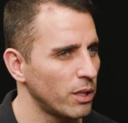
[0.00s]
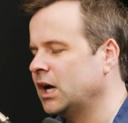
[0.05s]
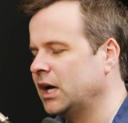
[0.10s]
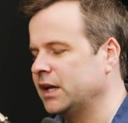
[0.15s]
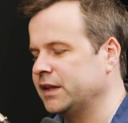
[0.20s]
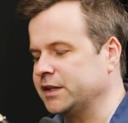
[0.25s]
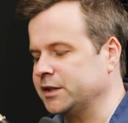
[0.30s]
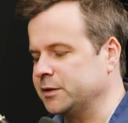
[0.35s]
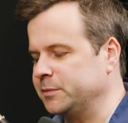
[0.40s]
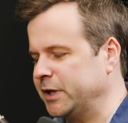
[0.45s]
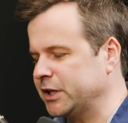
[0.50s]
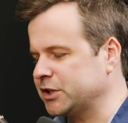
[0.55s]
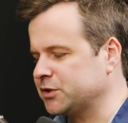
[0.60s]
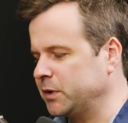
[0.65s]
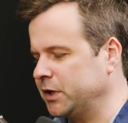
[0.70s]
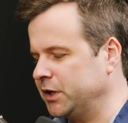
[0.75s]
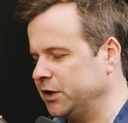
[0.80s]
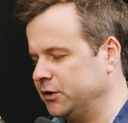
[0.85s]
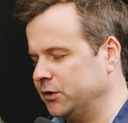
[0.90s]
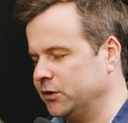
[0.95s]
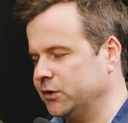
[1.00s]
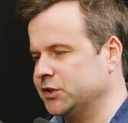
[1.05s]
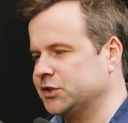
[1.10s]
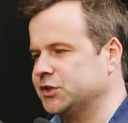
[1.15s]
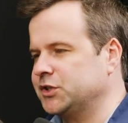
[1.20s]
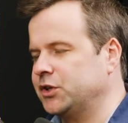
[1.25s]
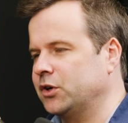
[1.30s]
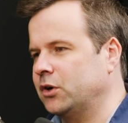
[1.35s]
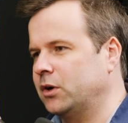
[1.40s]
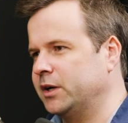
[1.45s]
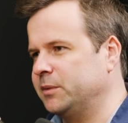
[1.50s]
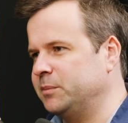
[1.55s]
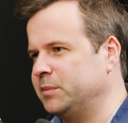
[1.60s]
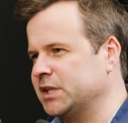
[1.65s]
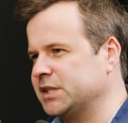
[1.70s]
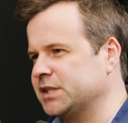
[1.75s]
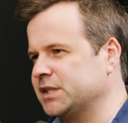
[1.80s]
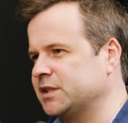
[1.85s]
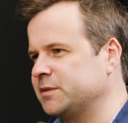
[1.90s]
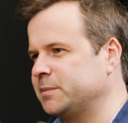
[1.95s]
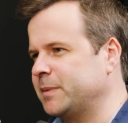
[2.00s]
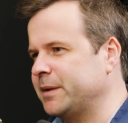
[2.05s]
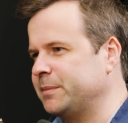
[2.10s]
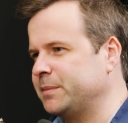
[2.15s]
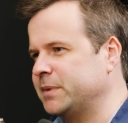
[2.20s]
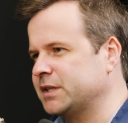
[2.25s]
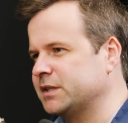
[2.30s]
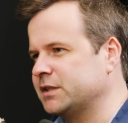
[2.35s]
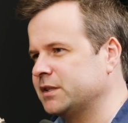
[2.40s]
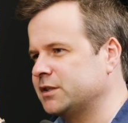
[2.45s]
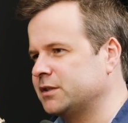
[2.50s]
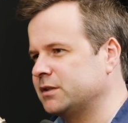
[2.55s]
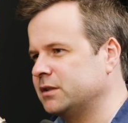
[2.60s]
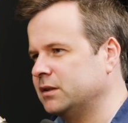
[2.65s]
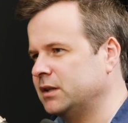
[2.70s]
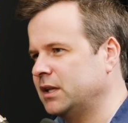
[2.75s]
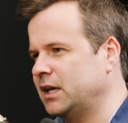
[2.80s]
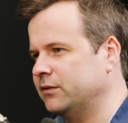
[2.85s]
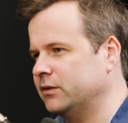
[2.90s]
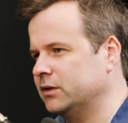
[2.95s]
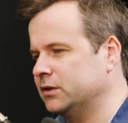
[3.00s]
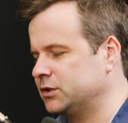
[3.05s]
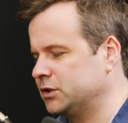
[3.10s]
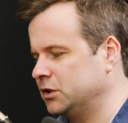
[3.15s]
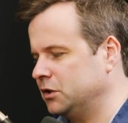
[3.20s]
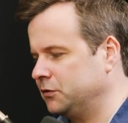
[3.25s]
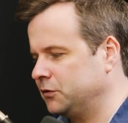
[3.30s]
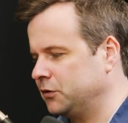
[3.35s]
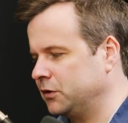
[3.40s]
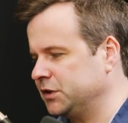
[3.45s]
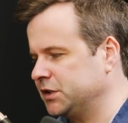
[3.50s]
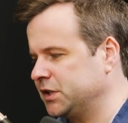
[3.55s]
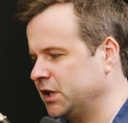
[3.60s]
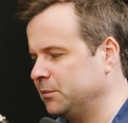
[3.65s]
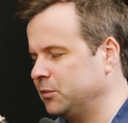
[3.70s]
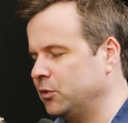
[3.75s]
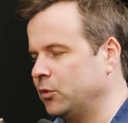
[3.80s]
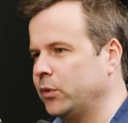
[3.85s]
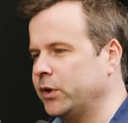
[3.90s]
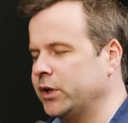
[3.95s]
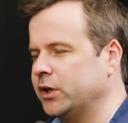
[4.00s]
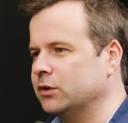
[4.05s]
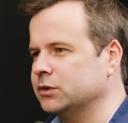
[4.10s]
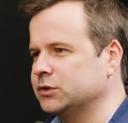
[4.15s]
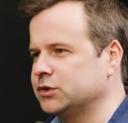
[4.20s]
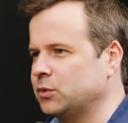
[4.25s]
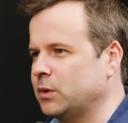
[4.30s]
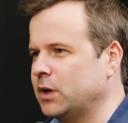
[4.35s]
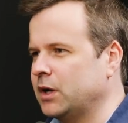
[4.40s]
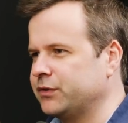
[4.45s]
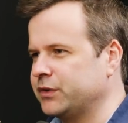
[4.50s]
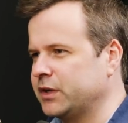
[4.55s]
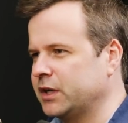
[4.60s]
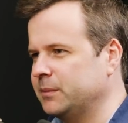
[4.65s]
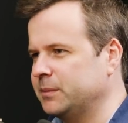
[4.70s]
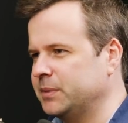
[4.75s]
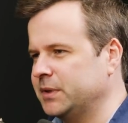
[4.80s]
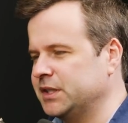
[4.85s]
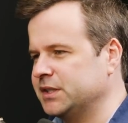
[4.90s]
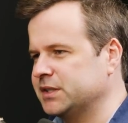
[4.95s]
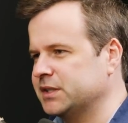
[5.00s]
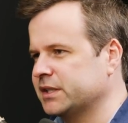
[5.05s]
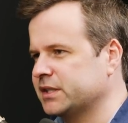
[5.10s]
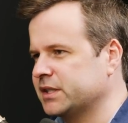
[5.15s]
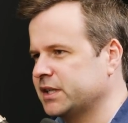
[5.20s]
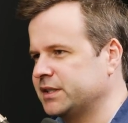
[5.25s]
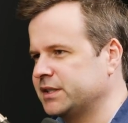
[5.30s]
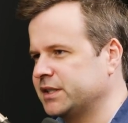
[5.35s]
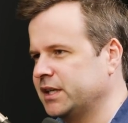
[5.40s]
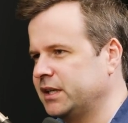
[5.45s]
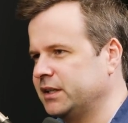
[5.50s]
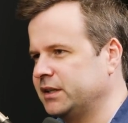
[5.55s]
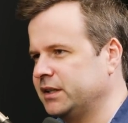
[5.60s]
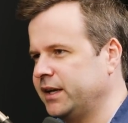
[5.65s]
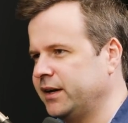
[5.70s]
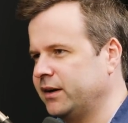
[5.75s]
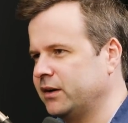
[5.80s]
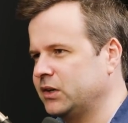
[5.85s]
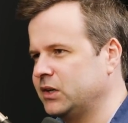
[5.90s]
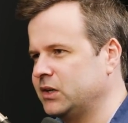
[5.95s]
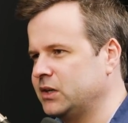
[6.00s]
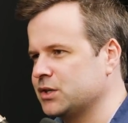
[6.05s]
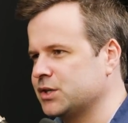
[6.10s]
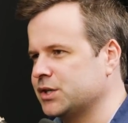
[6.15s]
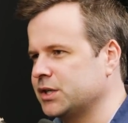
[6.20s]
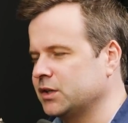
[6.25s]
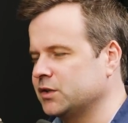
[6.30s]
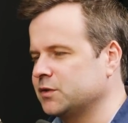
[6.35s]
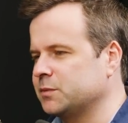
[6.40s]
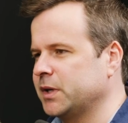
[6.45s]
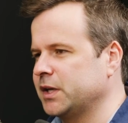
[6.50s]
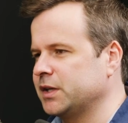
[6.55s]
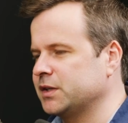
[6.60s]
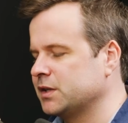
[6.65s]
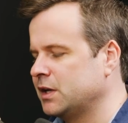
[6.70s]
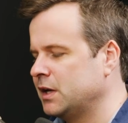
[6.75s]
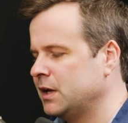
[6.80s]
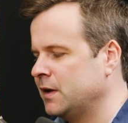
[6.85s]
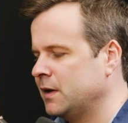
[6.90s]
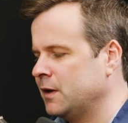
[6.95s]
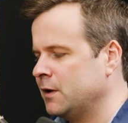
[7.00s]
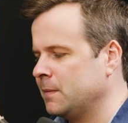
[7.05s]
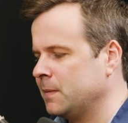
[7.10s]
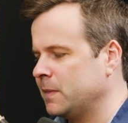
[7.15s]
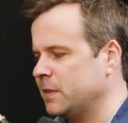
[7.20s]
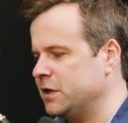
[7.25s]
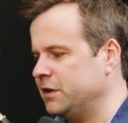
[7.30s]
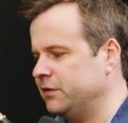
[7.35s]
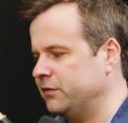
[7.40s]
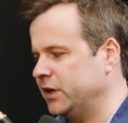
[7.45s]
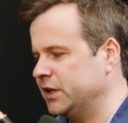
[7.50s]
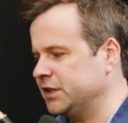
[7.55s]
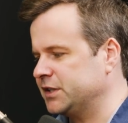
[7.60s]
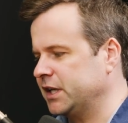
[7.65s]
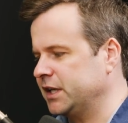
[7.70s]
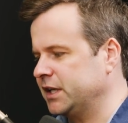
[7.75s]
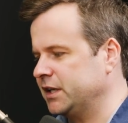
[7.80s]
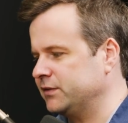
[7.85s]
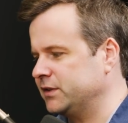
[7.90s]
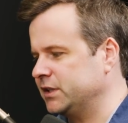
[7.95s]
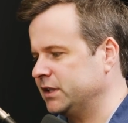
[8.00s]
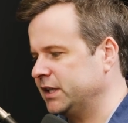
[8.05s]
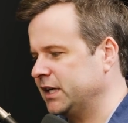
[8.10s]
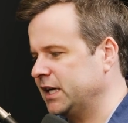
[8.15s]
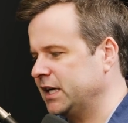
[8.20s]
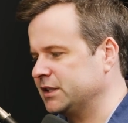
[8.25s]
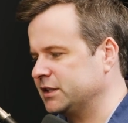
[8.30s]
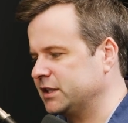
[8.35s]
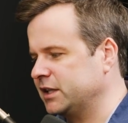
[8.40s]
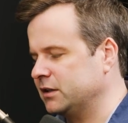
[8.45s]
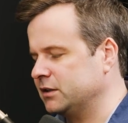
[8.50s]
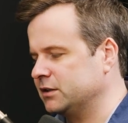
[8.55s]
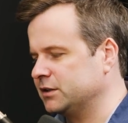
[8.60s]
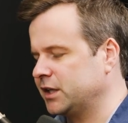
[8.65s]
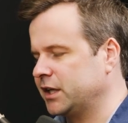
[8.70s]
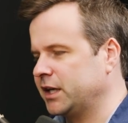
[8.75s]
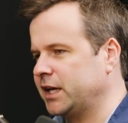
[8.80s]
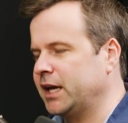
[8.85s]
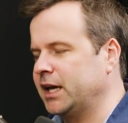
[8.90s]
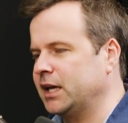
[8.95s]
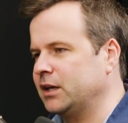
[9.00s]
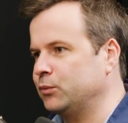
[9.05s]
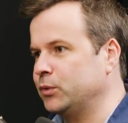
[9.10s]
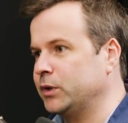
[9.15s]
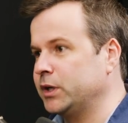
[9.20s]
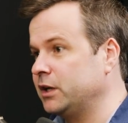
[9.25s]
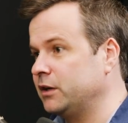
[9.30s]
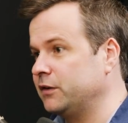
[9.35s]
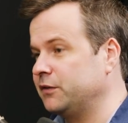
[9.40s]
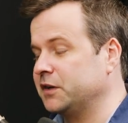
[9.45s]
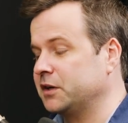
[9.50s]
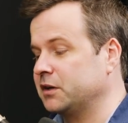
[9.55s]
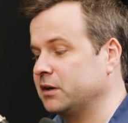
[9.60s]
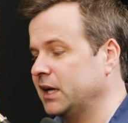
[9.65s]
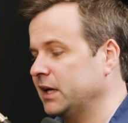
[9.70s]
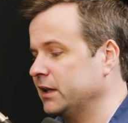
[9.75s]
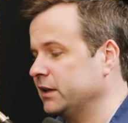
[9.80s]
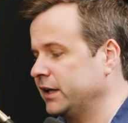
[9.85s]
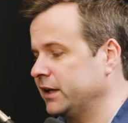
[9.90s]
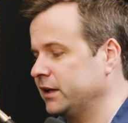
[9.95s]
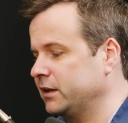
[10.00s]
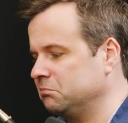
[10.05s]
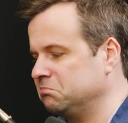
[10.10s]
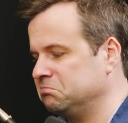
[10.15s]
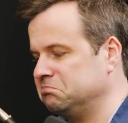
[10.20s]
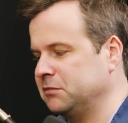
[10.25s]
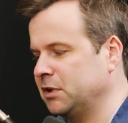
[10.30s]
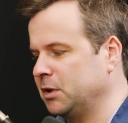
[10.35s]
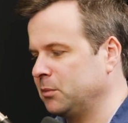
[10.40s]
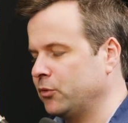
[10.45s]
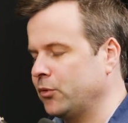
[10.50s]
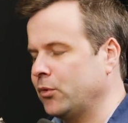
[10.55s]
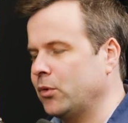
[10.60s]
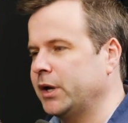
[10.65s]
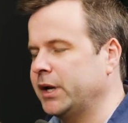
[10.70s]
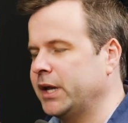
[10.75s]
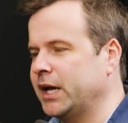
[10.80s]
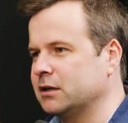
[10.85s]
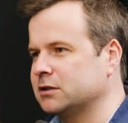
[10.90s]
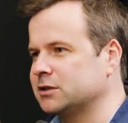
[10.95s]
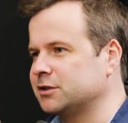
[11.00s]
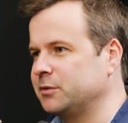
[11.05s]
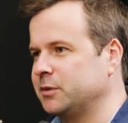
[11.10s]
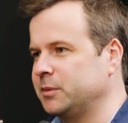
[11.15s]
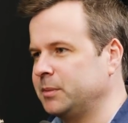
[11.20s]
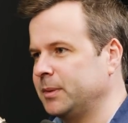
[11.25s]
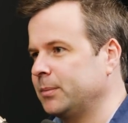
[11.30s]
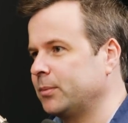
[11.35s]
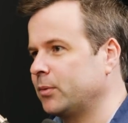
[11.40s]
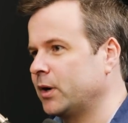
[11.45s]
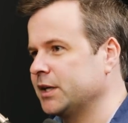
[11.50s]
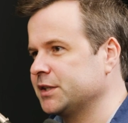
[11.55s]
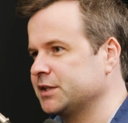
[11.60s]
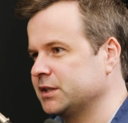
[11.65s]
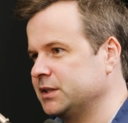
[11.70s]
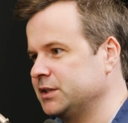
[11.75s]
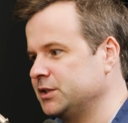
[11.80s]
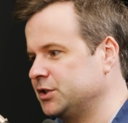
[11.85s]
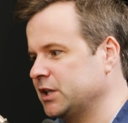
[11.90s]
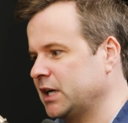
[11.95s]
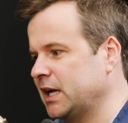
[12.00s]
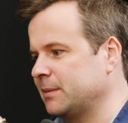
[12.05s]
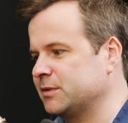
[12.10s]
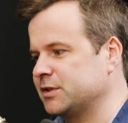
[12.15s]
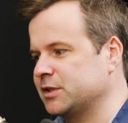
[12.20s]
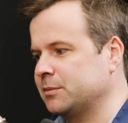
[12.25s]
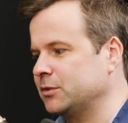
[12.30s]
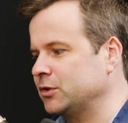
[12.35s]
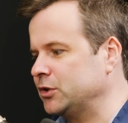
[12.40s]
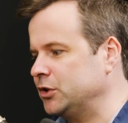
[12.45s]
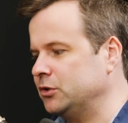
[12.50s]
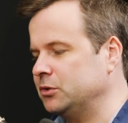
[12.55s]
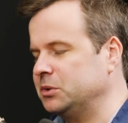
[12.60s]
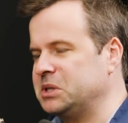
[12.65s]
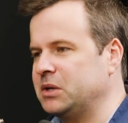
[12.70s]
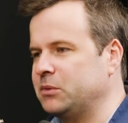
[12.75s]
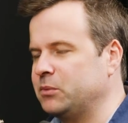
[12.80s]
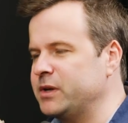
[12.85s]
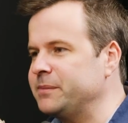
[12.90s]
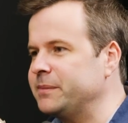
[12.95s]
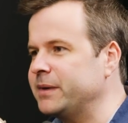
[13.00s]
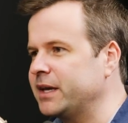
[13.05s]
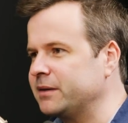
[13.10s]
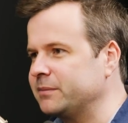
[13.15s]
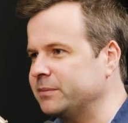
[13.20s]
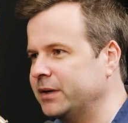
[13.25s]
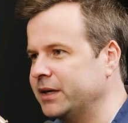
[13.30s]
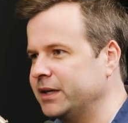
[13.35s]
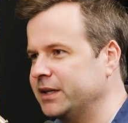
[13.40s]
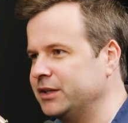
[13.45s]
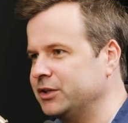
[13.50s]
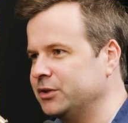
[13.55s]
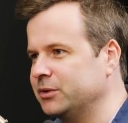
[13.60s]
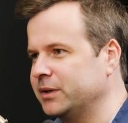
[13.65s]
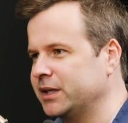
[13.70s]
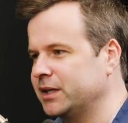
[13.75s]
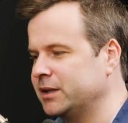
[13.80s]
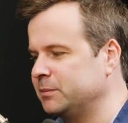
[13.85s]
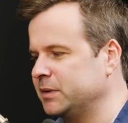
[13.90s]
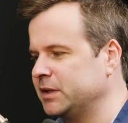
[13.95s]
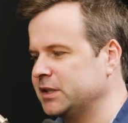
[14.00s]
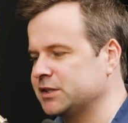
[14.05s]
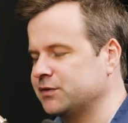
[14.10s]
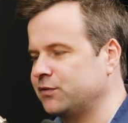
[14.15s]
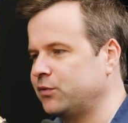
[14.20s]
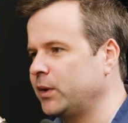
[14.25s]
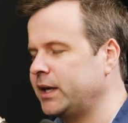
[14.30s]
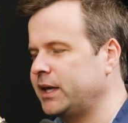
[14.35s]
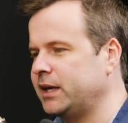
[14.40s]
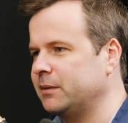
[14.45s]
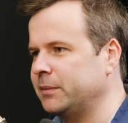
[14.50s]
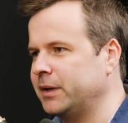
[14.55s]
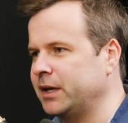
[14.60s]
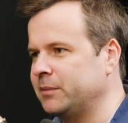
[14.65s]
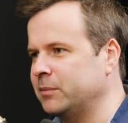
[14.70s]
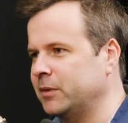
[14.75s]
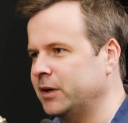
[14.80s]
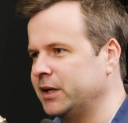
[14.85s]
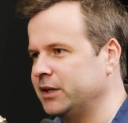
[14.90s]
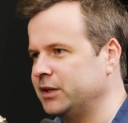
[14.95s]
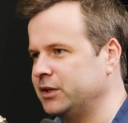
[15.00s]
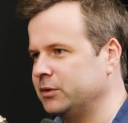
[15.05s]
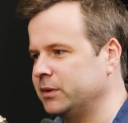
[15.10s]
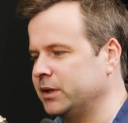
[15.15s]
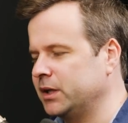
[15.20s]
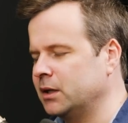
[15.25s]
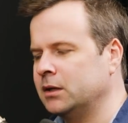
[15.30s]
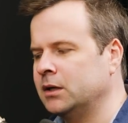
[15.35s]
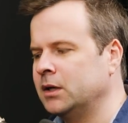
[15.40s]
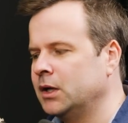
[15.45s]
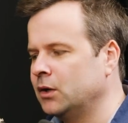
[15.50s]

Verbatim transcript: I think the best way to do it is to go on a business by business level. So, for example, we own 12 companies, as I said, in the air conditioning space the advice I give to the guys there is like, hey, we need to figure out like number one, how should we be pricing these jobs? Number two, can we make money doing it? Because if we can't make money doing it,